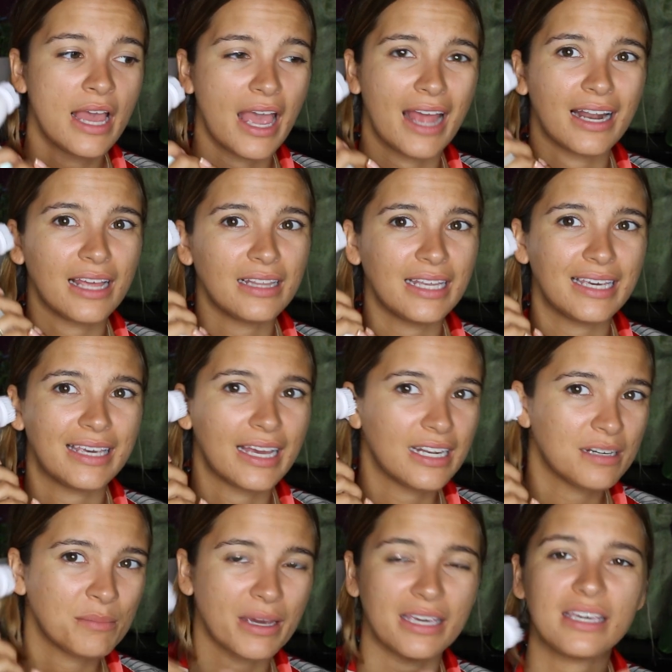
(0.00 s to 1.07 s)
And I, like, get
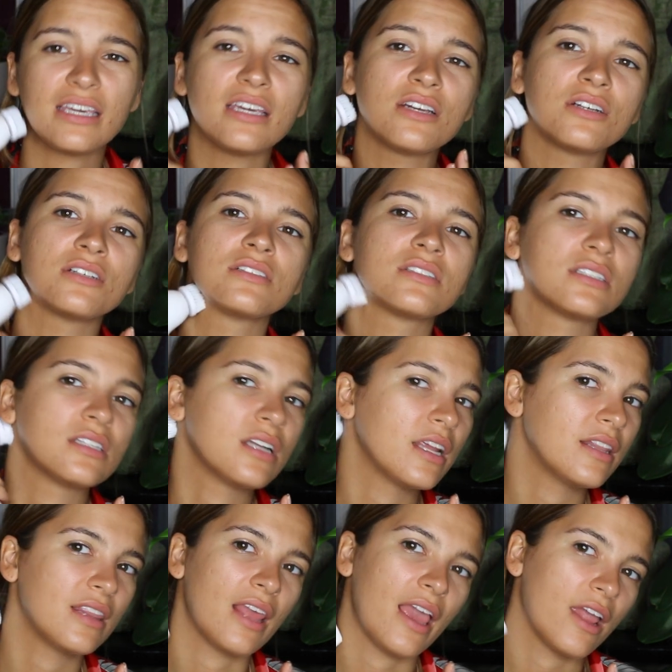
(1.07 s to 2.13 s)
in my ears and
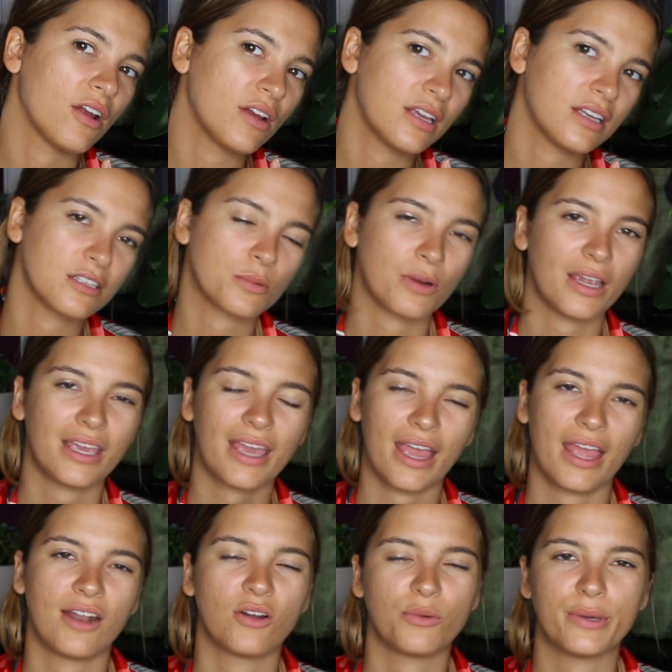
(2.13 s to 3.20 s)
in the areas where I
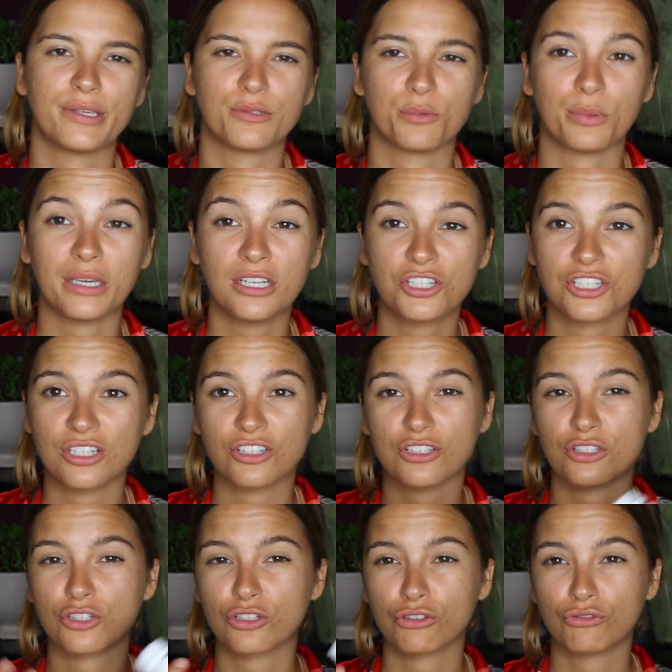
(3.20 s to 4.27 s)
can't always reach and
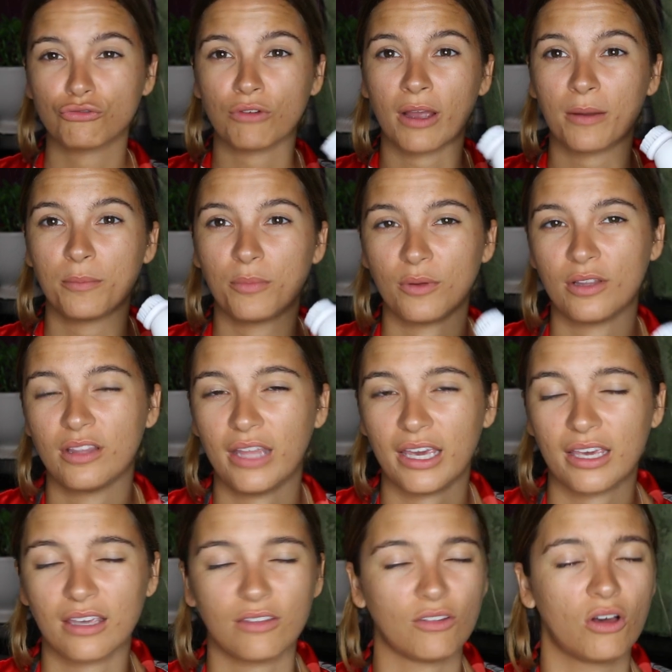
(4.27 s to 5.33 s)
just scrub,
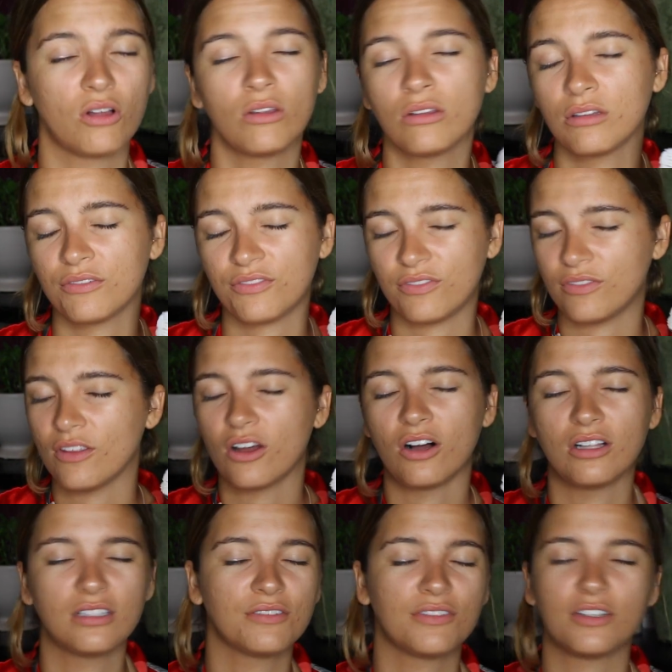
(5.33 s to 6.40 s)
like, all
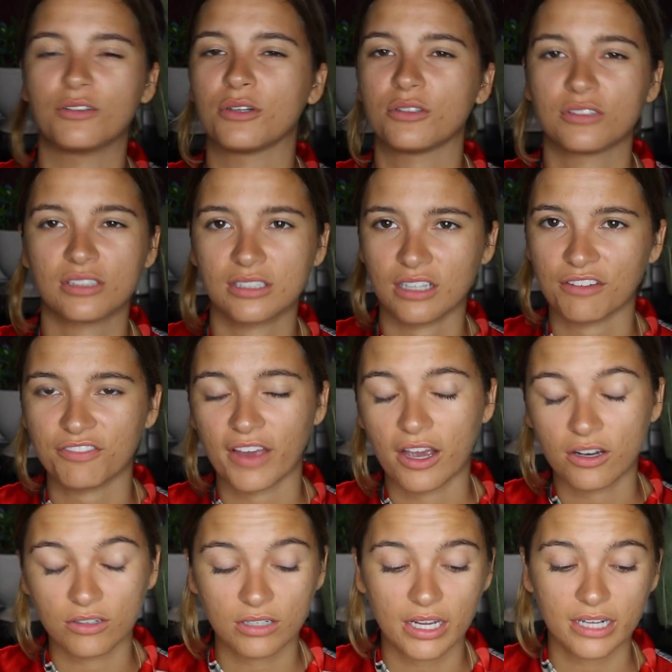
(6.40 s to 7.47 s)
of the gross stuff
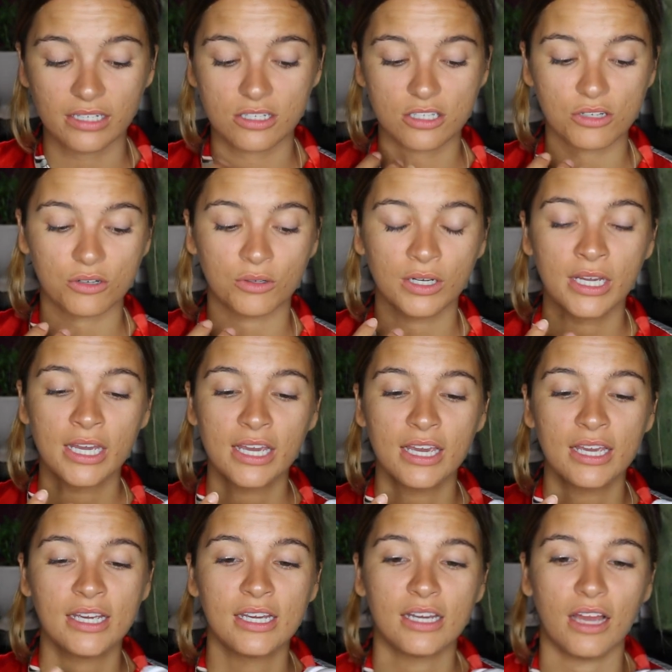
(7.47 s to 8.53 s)
out. And so
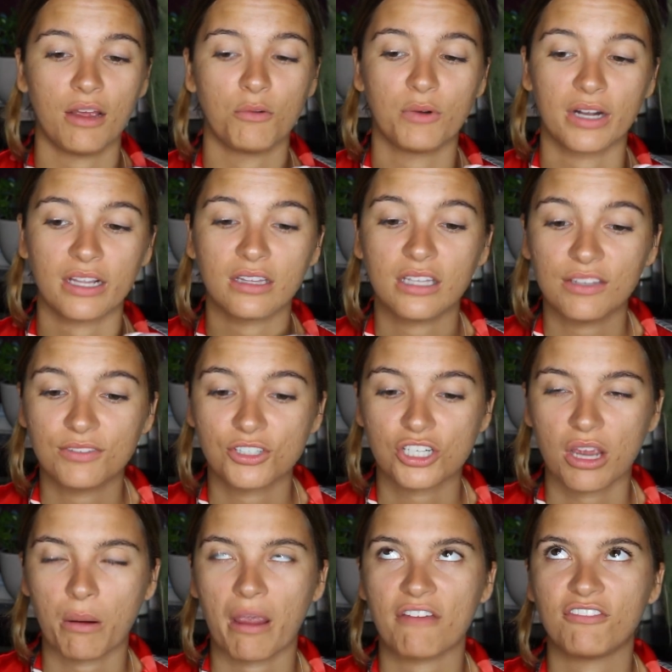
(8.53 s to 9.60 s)
when I leave the
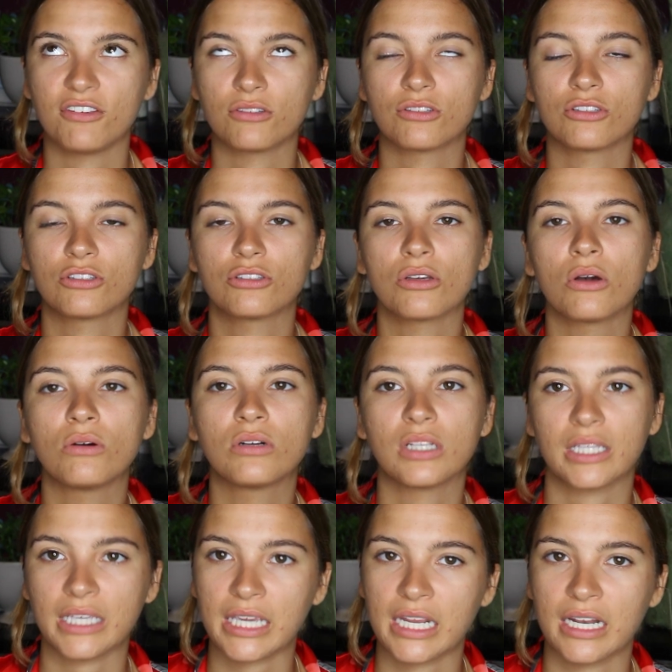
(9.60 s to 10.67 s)
shower, I feel so
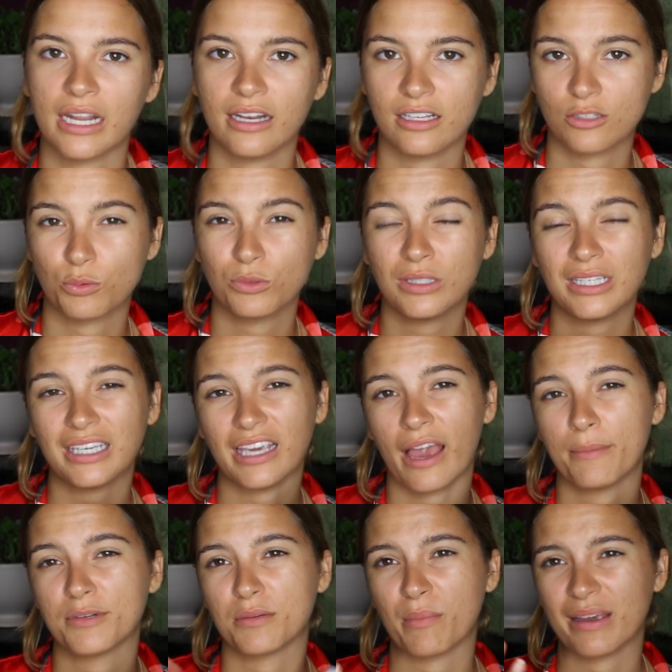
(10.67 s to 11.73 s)
clean, and it's really
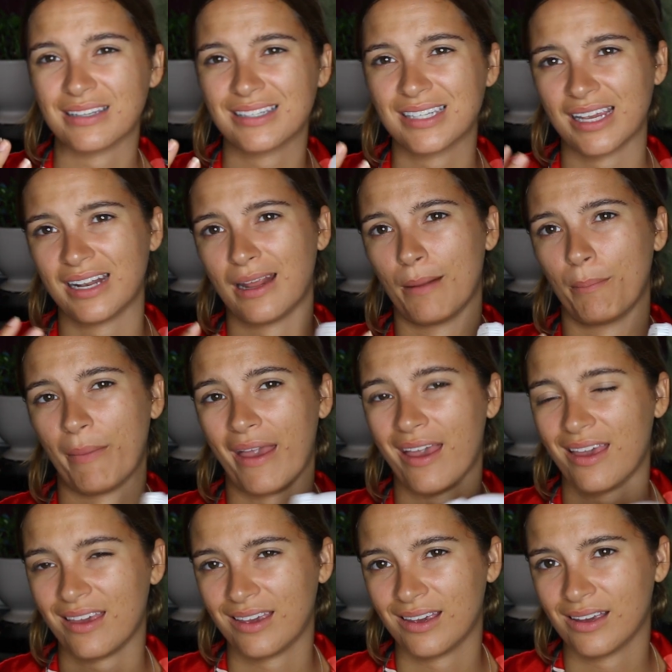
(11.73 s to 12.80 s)
kept my skin at
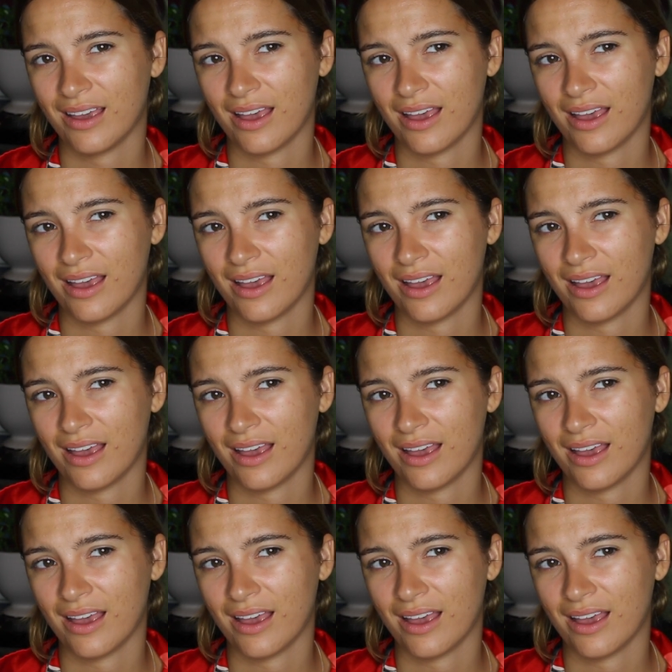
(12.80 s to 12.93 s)
bay.